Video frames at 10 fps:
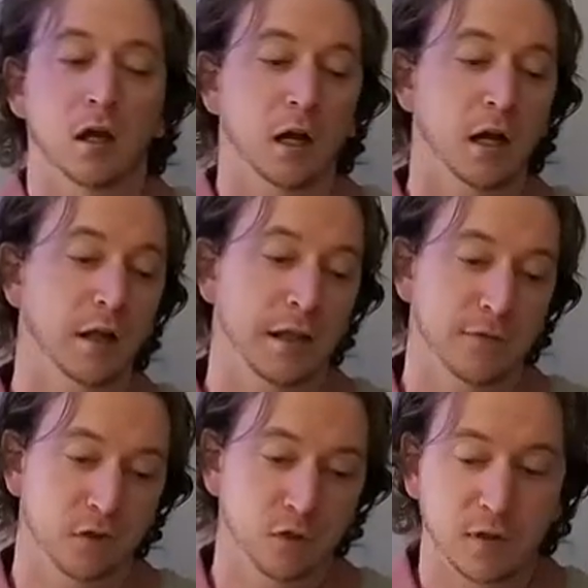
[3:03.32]
They
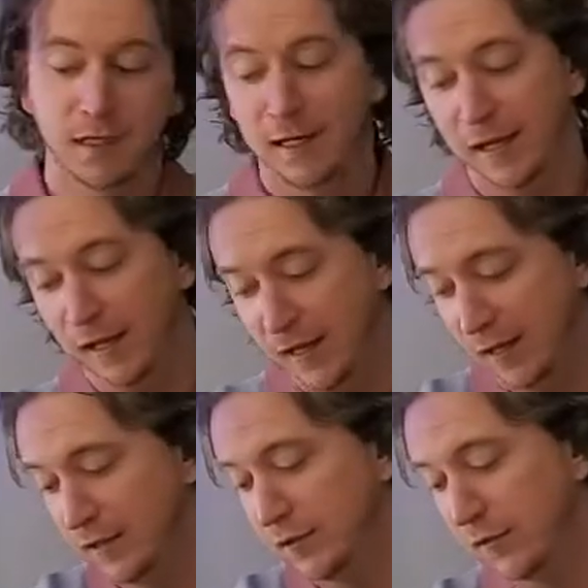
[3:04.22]
have 2
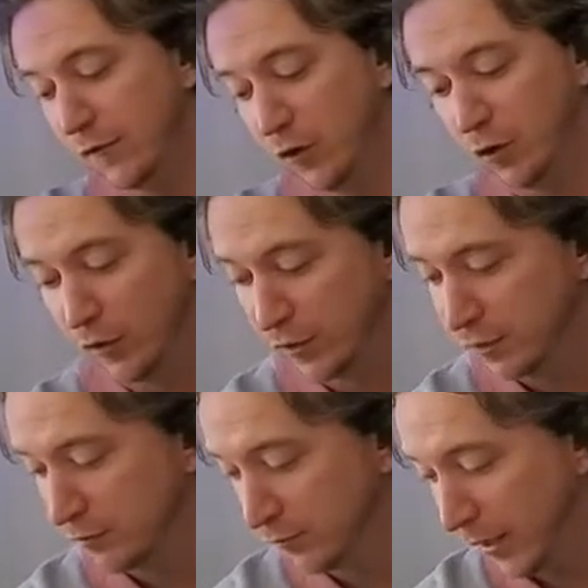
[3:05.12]
kids. The oldest
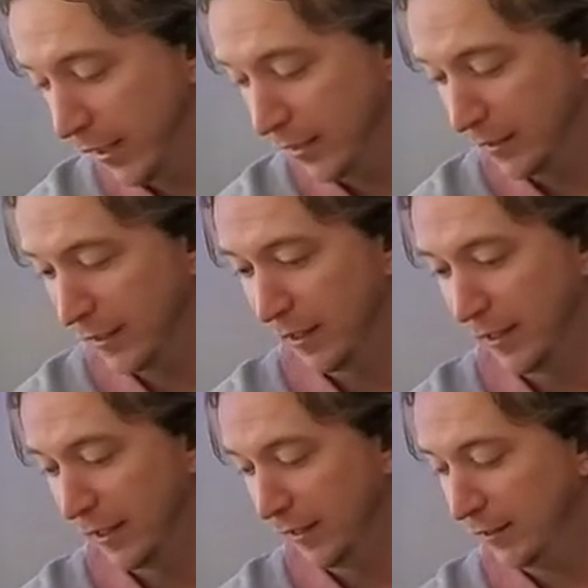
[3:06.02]
is
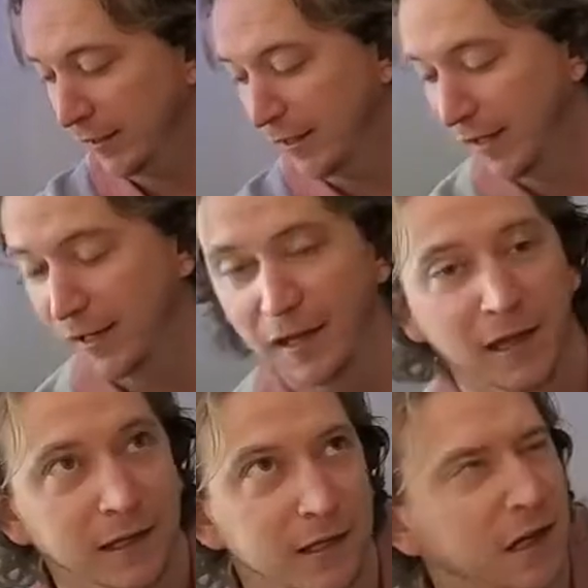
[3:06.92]
Malachi.
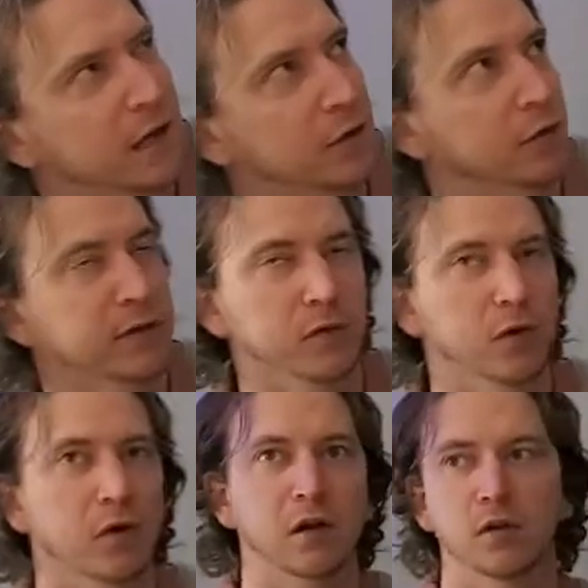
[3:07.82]
I don't even know
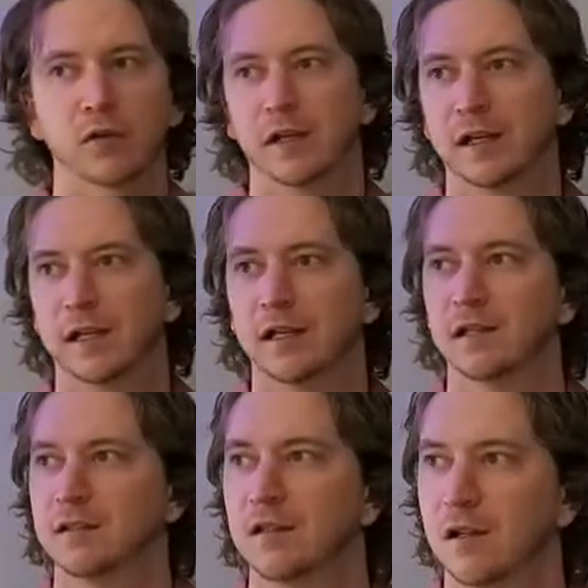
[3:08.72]
how old the kid
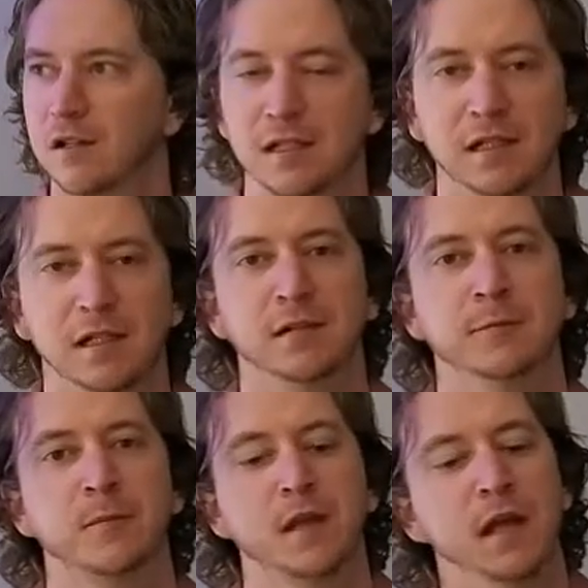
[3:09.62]
is. 13.
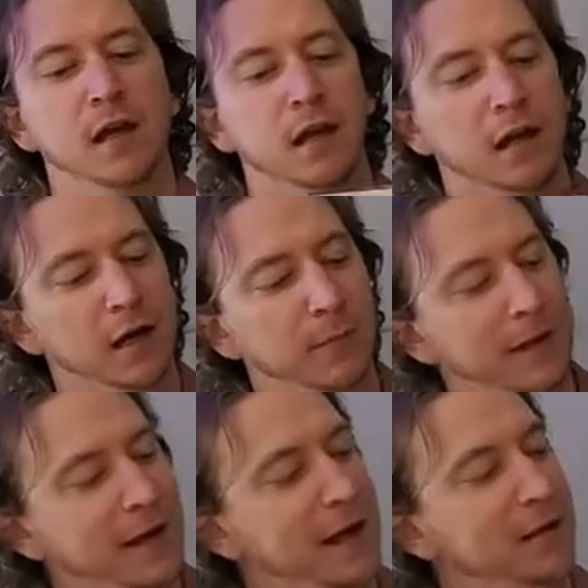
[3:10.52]
I
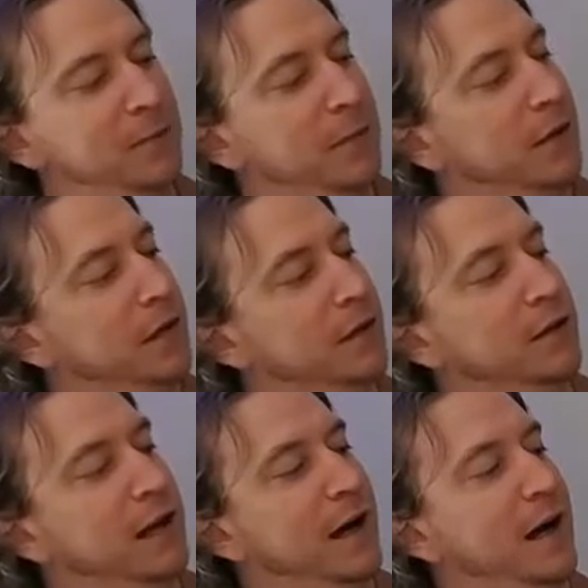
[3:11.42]
got him
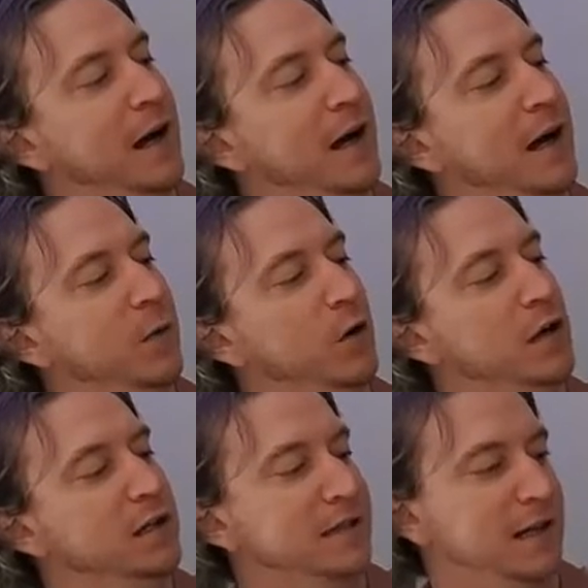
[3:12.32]
the odd
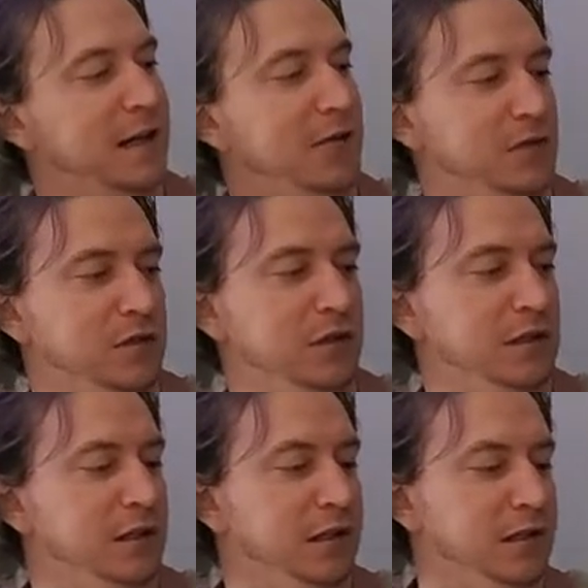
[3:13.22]
ones out.
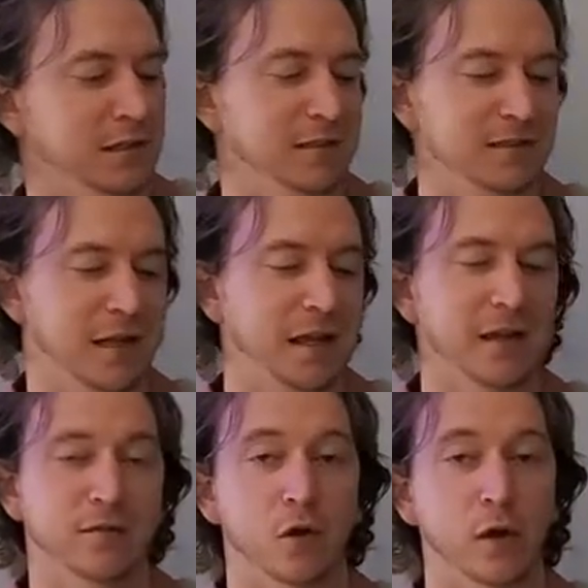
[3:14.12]
I
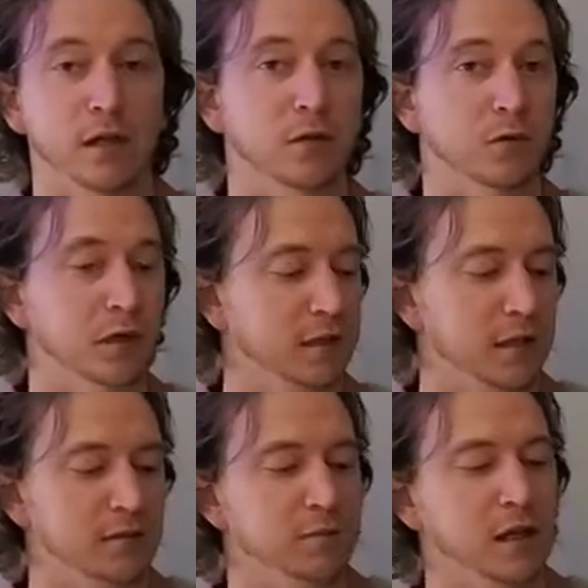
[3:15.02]
had no idea what to
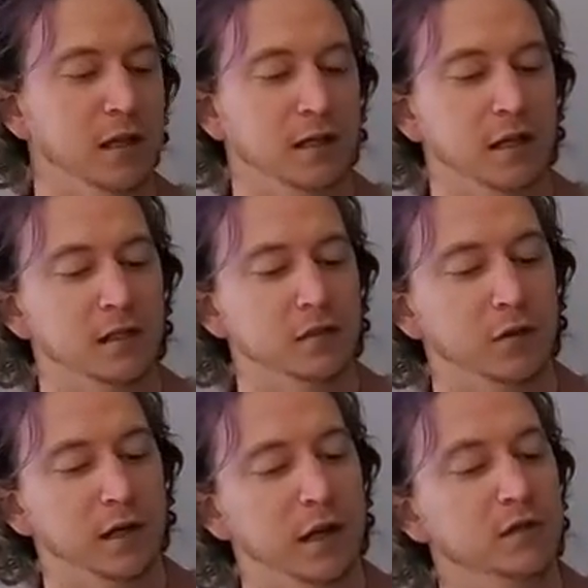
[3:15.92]
get Malachi, so I
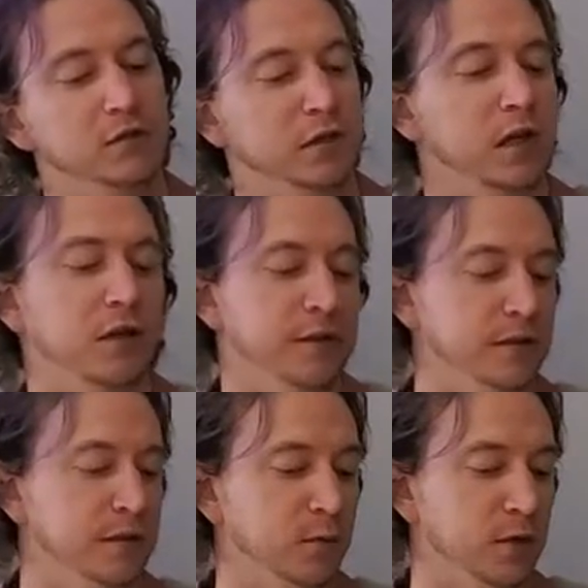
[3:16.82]
asked Rochelle, and this
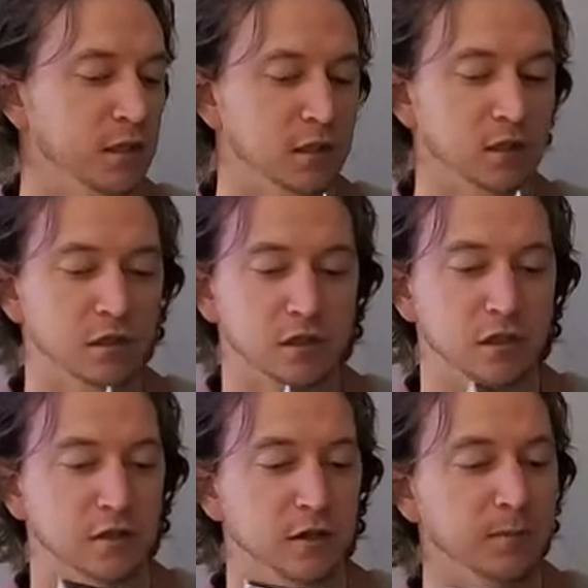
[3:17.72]
is what she
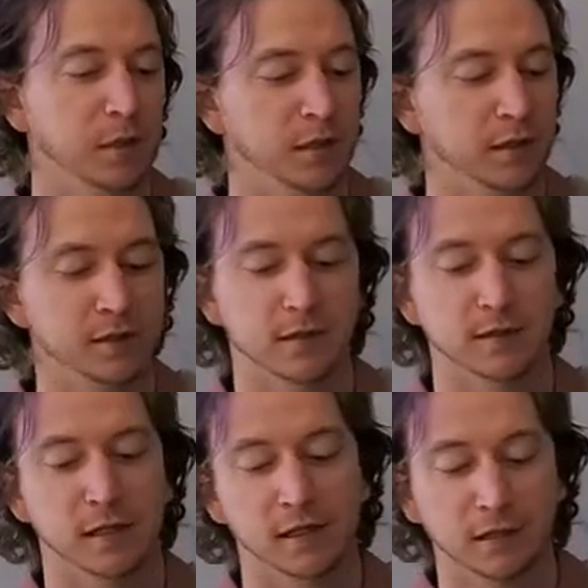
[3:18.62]
sent me. This is
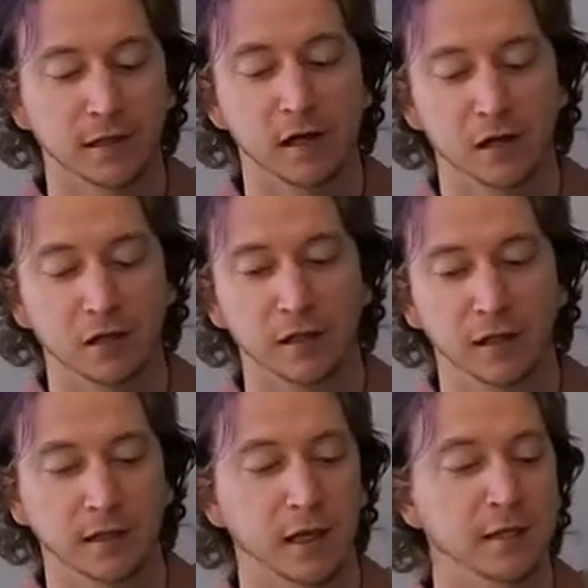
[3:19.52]

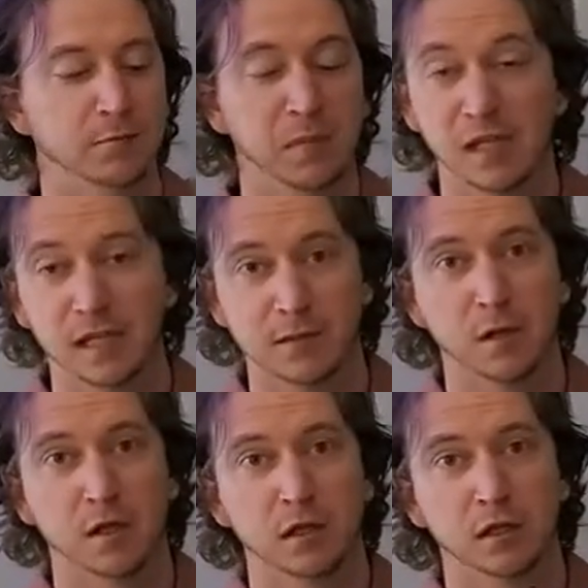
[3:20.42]
literally a meme
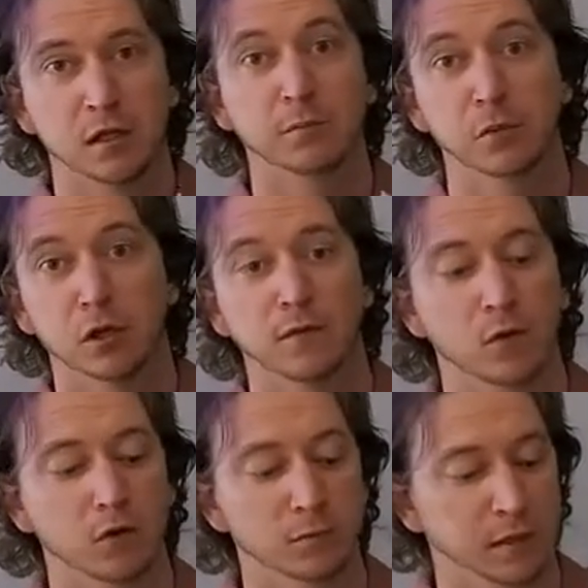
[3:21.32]
in book form.